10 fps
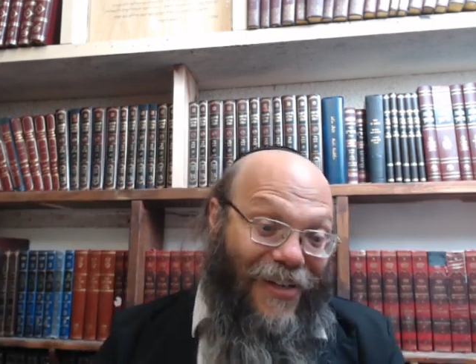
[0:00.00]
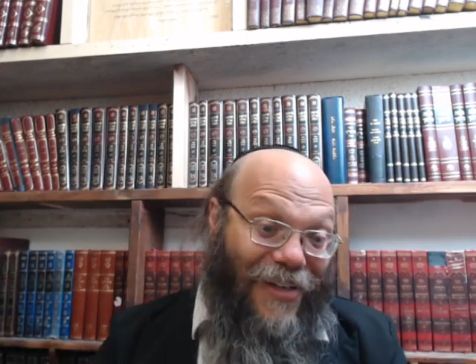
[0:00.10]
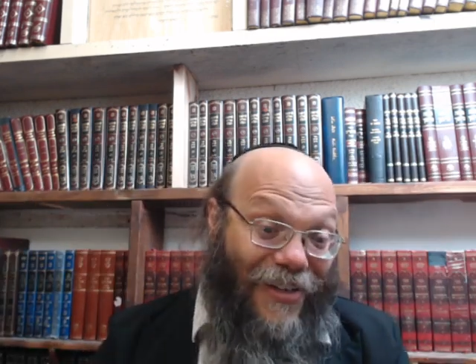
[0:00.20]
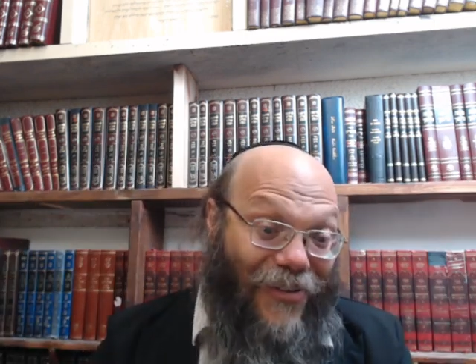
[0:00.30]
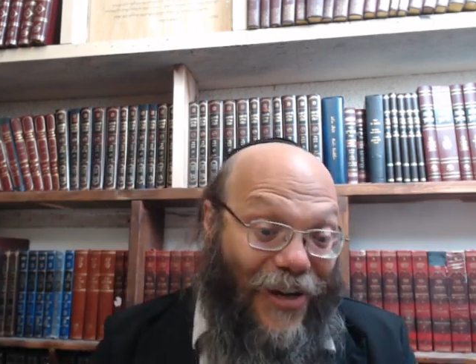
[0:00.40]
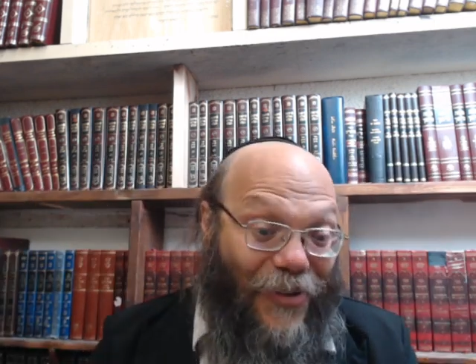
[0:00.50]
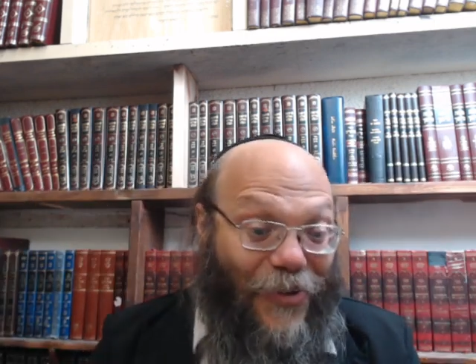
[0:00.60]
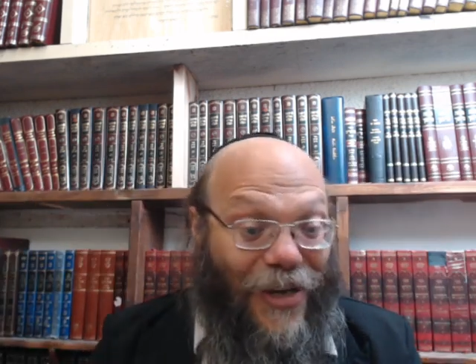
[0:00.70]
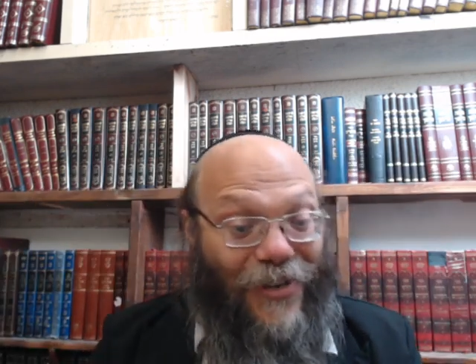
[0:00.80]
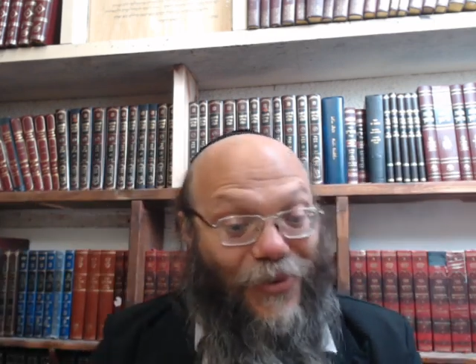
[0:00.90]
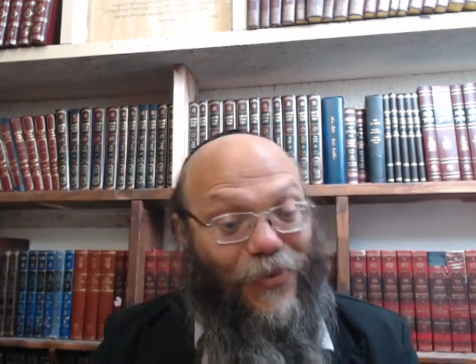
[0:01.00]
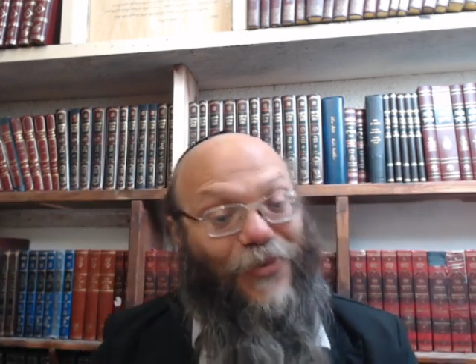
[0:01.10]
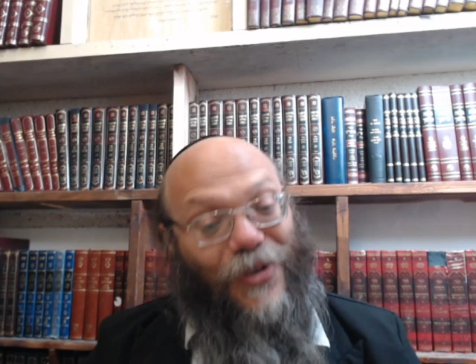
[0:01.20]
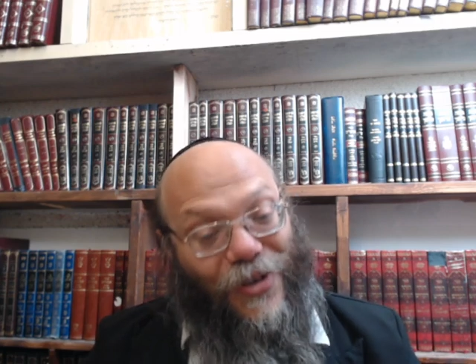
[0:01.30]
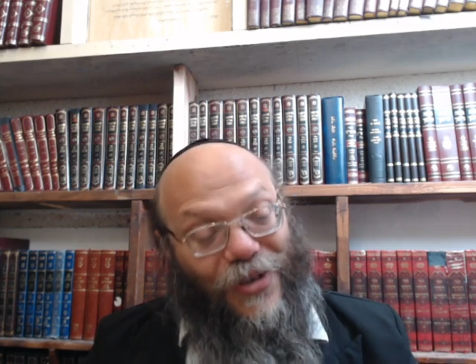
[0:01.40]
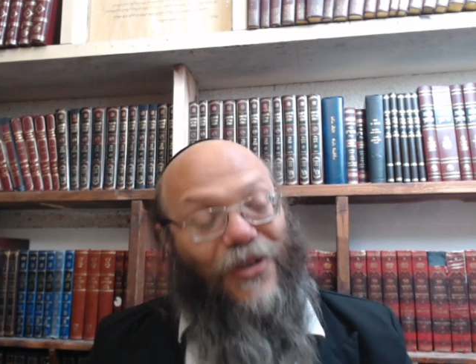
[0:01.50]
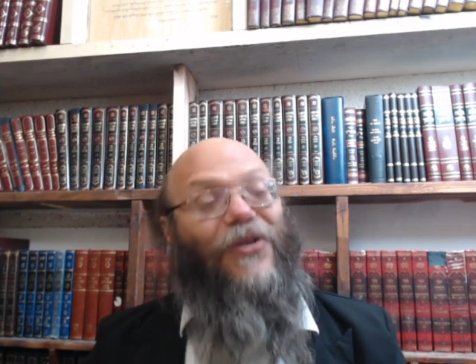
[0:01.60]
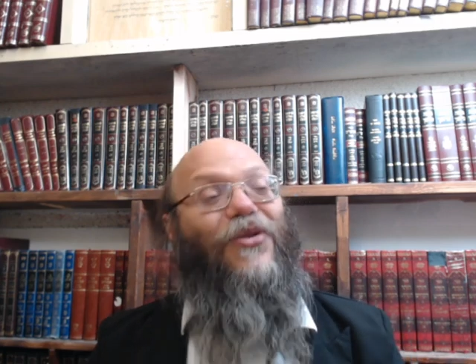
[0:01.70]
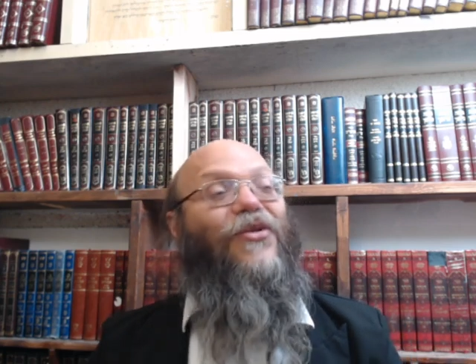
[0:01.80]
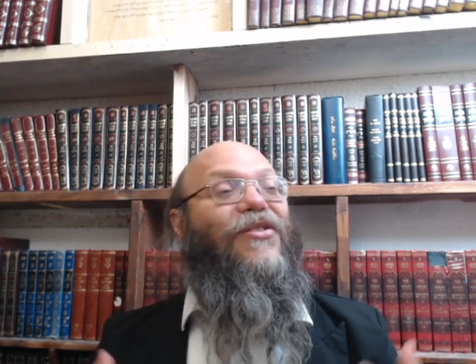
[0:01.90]
the right way, and to
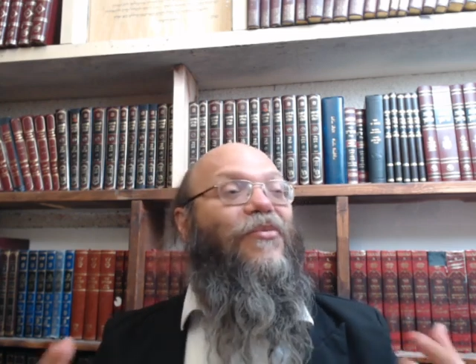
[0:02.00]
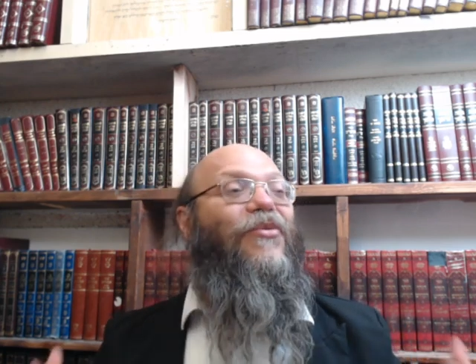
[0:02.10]
use them to